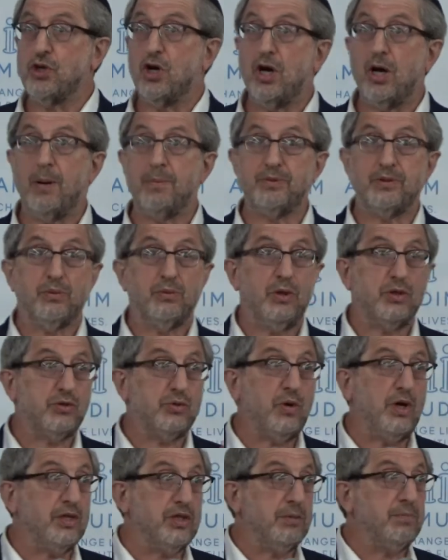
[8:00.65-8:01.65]
jobs and we're all
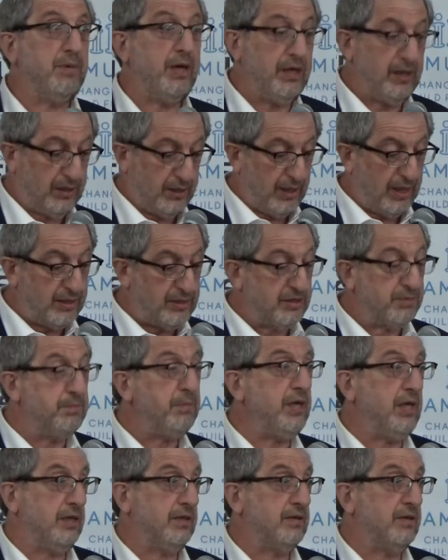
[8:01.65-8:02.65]
trying to make ends
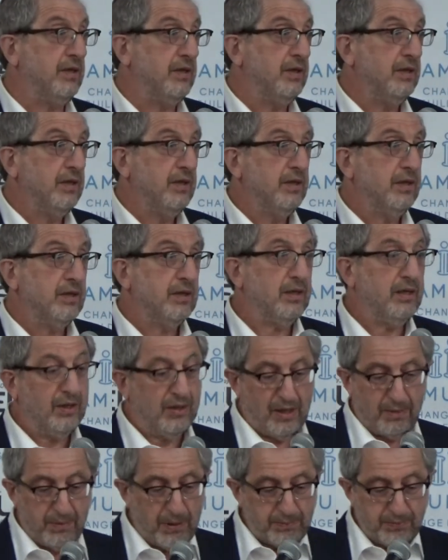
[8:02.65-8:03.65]
meet. You know,
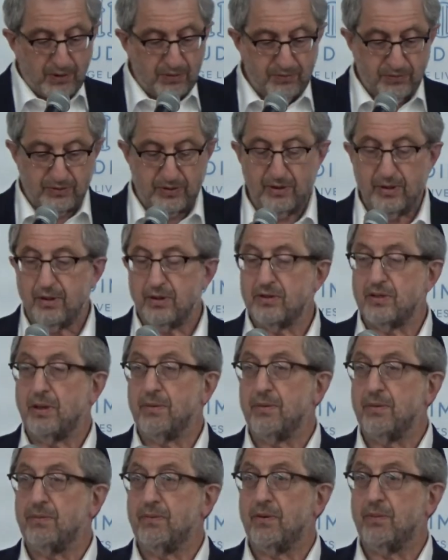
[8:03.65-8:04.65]
I remember uh,
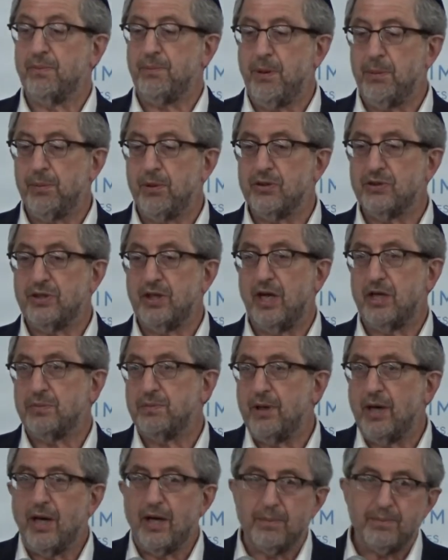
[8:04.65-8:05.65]
uh people used to
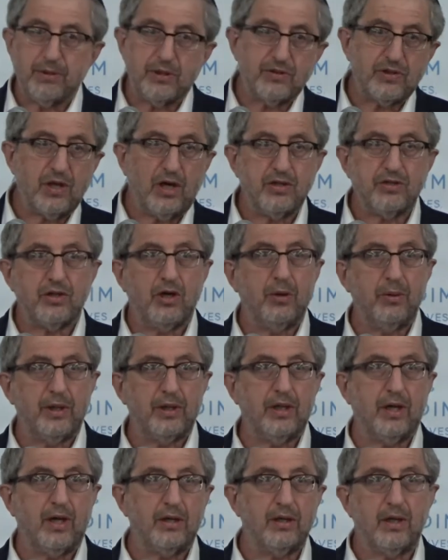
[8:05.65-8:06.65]
ask me, I have, size
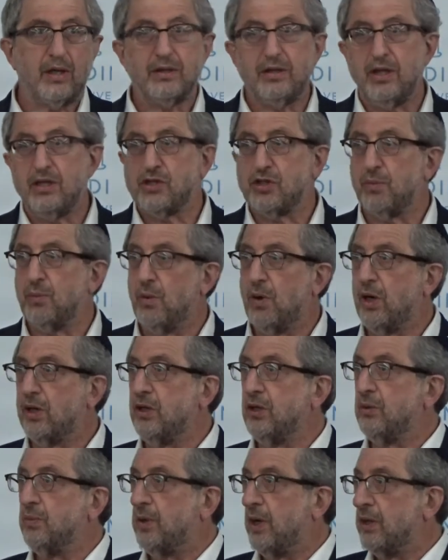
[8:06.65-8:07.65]
Ohel, I, I teach in
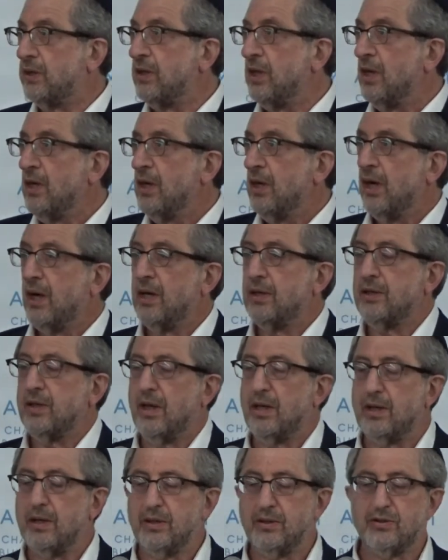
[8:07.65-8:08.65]
YU, I,
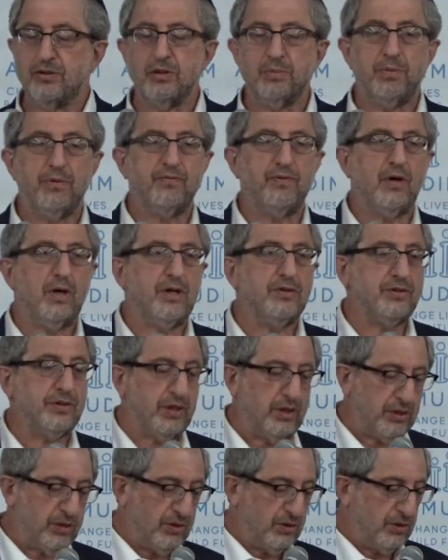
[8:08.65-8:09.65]
I, I supervise
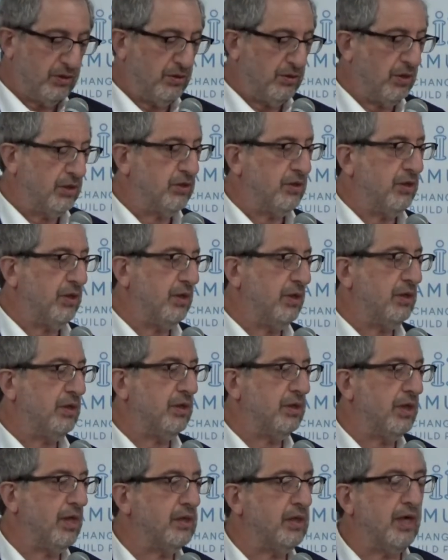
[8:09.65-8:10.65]
at, at
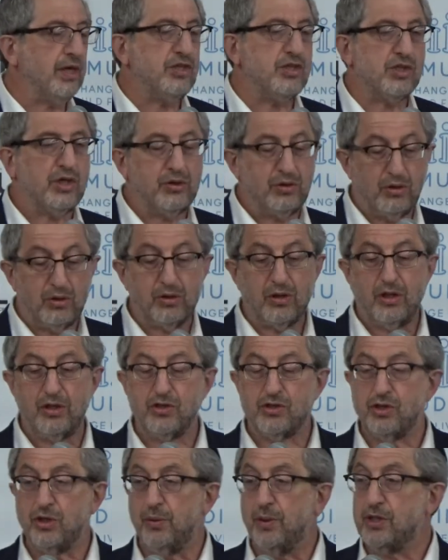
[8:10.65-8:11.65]
uh, LIJ Long
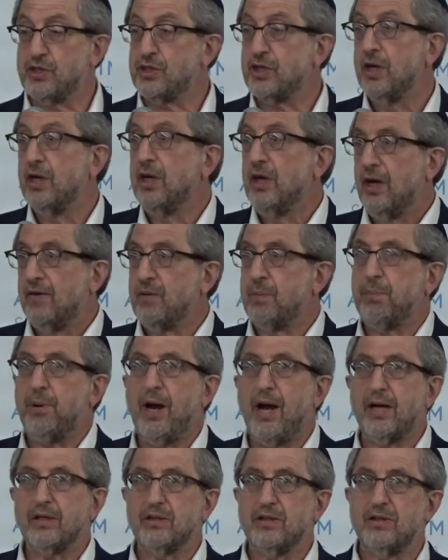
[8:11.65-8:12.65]
Island Jewish, I
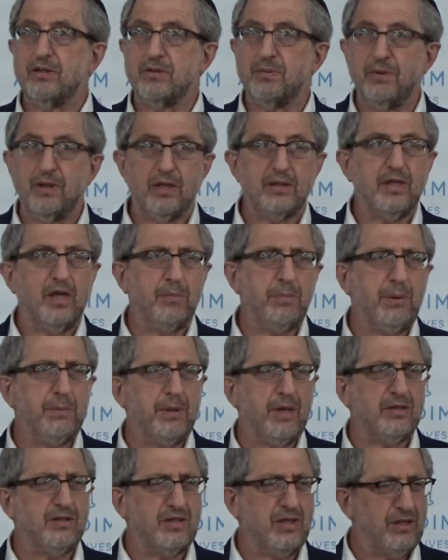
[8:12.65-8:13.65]
practice. When I tell
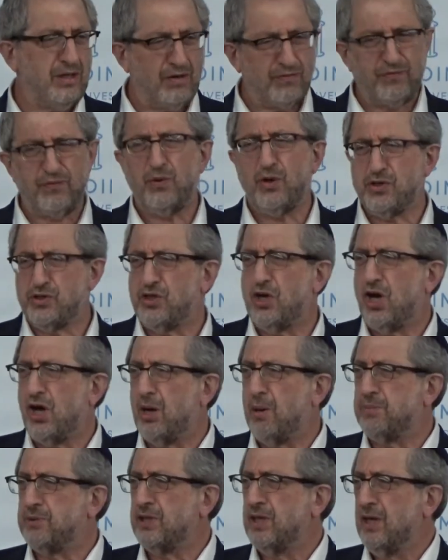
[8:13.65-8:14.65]
people that, I said, you have four
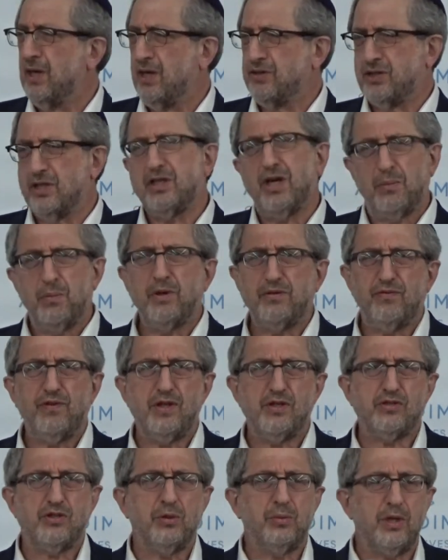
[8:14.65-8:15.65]
jobs. I said, yeah, one for
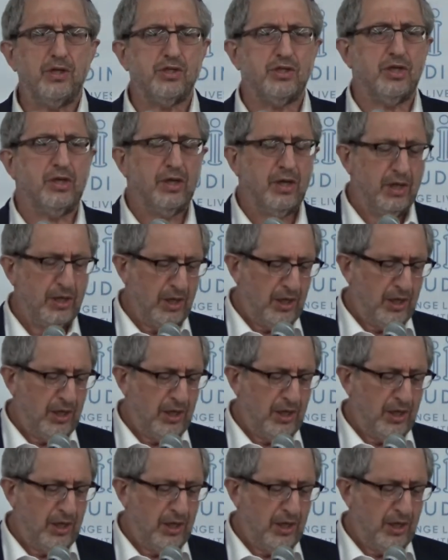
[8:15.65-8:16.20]
each tuition.